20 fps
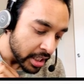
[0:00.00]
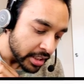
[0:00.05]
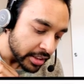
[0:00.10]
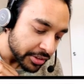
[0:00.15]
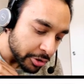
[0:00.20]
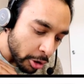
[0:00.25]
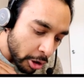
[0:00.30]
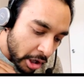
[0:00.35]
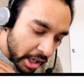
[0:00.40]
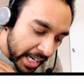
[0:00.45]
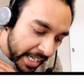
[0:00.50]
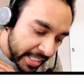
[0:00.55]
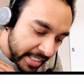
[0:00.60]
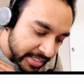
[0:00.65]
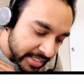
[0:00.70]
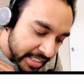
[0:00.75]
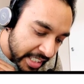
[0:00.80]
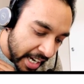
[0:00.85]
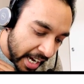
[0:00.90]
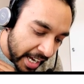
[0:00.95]
So let us
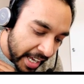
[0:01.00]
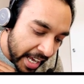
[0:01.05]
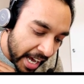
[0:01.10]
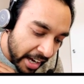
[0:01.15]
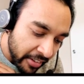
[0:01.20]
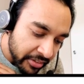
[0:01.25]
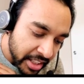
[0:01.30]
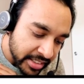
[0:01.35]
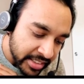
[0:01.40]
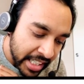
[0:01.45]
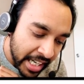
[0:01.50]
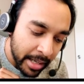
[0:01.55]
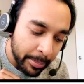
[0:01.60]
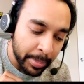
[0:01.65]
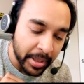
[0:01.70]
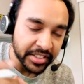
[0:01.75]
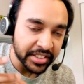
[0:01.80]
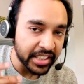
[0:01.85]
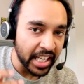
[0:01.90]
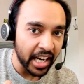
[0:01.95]
say I have this
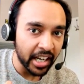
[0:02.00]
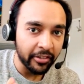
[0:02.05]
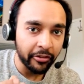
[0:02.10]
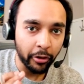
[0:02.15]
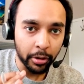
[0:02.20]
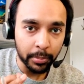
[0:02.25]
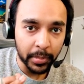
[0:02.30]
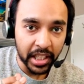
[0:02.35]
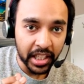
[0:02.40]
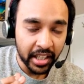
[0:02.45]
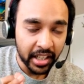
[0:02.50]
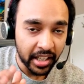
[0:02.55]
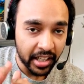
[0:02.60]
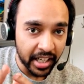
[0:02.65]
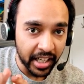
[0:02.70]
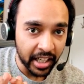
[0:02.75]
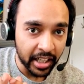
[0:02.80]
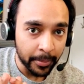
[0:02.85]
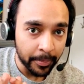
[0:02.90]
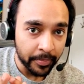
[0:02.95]
helper stack for me,
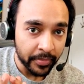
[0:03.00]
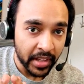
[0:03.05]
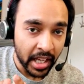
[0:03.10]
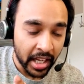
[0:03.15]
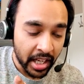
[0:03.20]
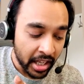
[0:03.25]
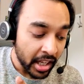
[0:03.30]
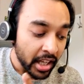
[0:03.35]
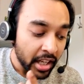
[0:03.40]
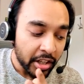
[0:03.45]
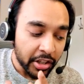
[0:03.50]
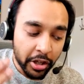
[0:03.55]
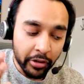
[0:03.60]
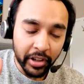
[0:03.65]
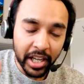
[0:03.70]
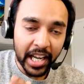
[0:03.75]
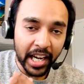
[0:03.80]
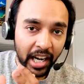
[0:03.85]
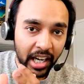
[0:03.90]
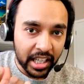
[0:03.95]
correct? You
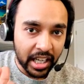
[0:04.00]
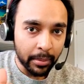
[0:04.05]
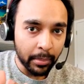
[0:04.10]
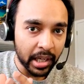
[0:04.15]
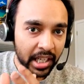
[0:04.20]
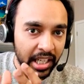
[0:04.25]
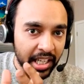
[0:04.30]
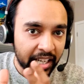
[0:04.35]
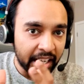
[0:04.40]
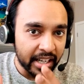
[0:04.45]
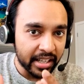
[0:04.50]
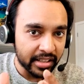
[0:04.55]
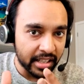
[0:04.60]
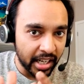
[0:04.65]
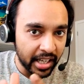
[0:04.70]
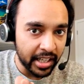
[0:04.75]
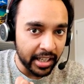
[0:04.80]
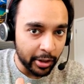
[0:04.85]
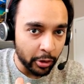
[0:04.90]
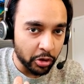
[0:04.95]
will ultimately get
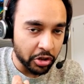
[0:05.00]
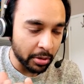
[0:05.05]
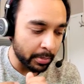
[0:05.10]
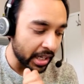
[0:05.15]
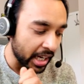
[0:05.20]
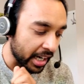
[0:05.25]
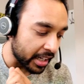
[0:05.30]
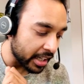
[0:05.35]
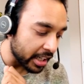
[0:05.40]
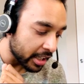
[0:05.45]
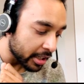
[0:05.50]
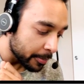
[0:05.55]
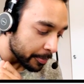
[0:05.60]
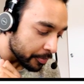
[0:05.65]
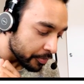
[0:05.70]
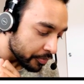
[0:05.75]
the intuition behind it.